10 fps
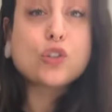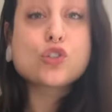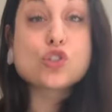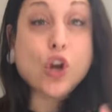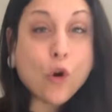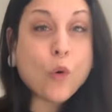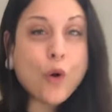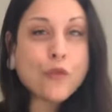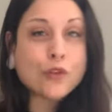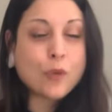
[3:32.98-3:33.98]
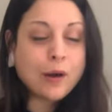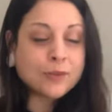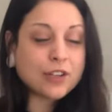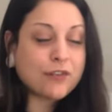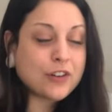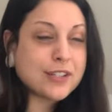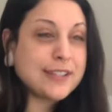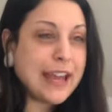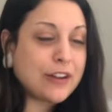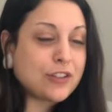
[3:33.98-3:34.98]
so overwhelmed the first
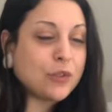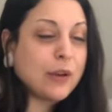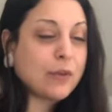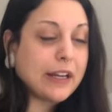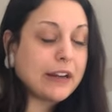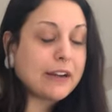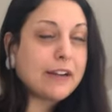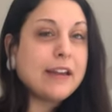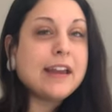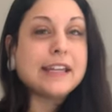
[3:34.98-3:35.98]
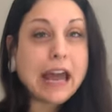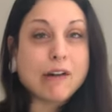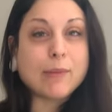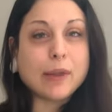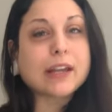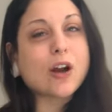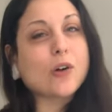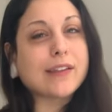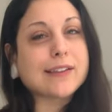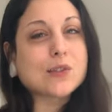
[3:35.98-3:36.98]
day or two we were here. Now I'm like,
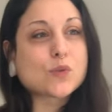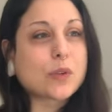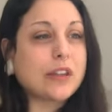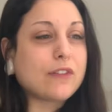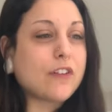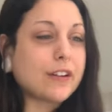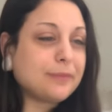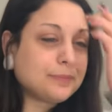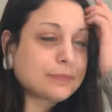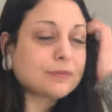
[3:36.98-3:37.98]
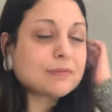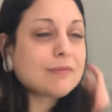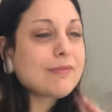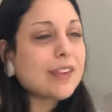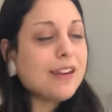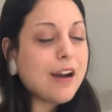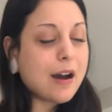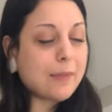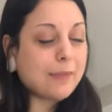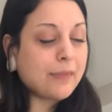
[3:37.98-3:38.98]
okay, this is really fun.
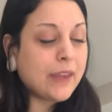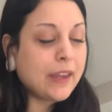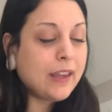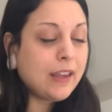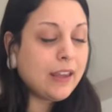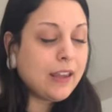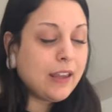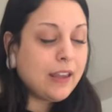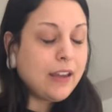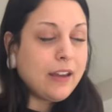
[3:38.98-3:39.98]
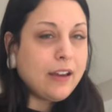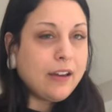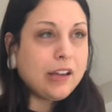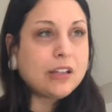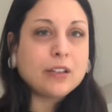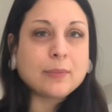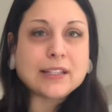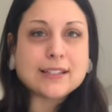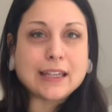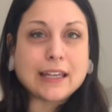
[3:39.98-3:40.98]
Um, let
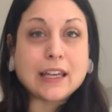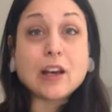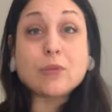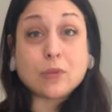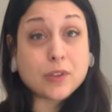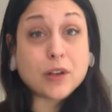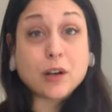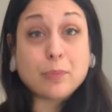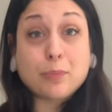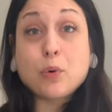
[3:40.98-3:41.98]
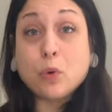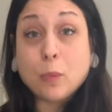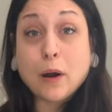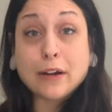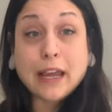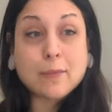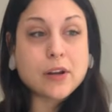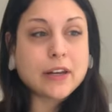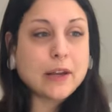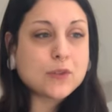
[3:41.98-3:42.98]
me see. The pool party on
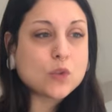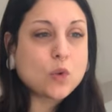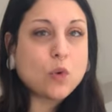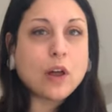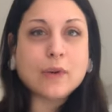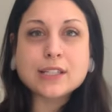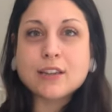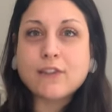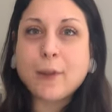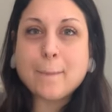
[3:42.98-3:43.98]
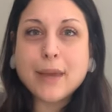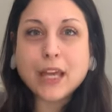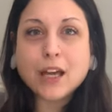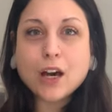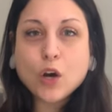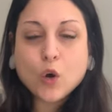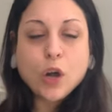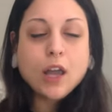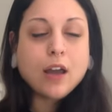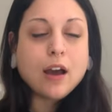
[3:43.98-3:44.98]
Monday was cool. I went to the
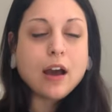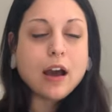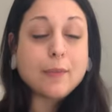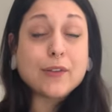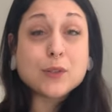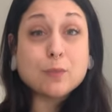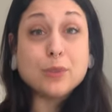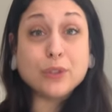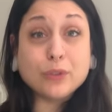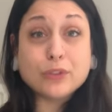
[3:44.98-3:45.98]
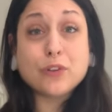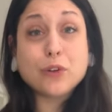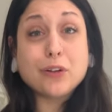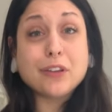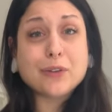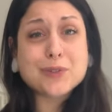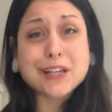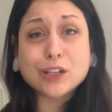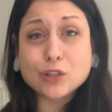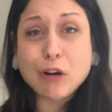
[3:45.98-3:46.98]
Flamingo. Um, it was beautiful. There's
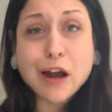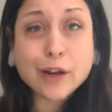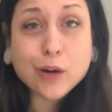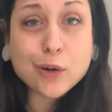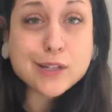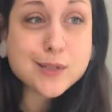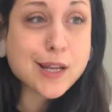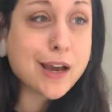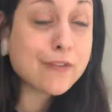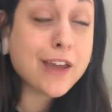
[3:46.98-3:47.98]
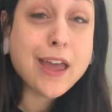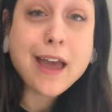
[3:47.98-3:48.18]
like a grotto and stuff.